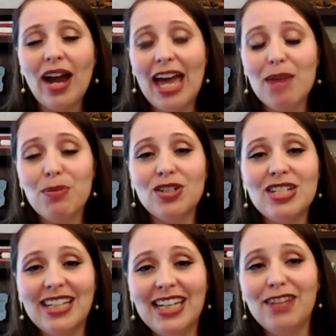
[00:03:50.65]
able to
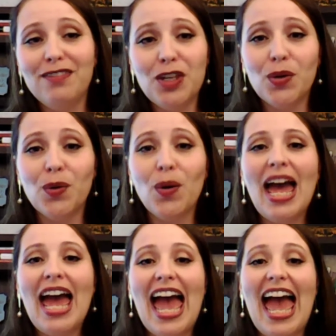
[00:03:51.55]
give you
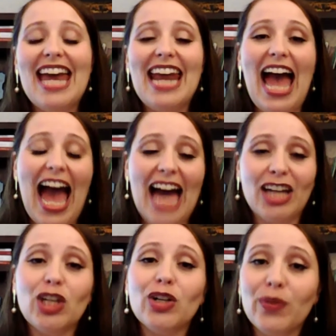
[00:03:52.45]
an
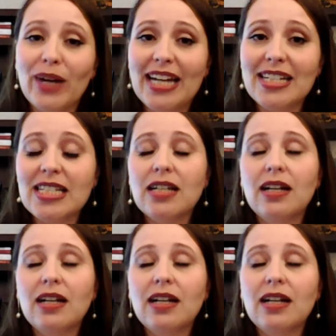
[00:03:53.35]
accurate